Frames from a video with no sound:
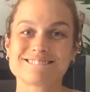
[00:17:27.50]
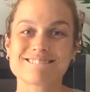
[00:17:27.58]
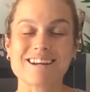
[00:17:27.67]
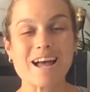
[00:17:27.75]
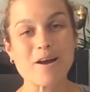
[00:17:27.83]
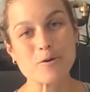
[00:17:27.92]

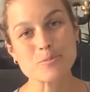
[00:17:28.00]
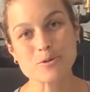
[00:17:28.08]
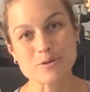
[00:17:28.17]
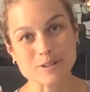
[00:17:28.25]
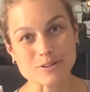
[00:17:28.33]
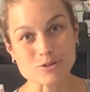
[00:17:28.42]
I hope you
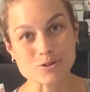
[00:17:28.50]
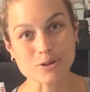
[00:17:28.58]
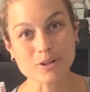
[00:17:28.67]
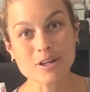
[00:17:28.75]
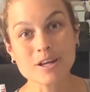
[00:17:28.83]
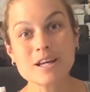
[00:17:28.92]

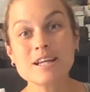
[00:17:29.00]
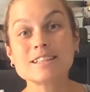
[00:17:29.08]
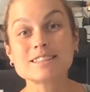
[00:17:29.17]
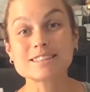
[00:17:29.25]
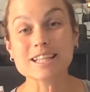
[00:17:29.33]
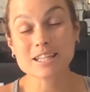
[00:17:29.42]
enjoy.
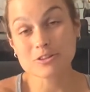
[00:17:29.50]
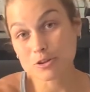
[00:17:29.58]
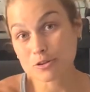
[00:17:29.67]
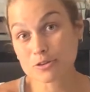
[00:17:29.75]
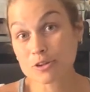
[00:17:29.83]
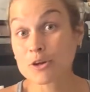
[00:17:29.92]
Stay
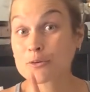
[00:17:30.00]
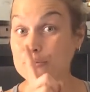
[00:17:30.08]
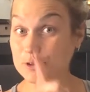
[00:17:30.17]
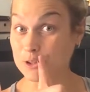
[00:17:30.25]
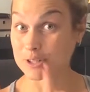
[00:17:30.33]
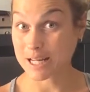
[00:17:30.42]
tuned for
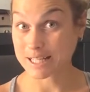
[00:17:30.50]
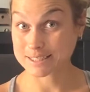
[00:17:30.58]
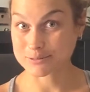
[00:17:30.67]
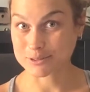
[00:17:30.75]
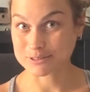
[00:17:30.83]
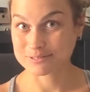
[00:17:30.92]
your next
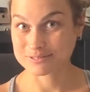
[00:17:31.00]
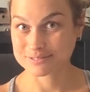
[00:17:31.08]
one.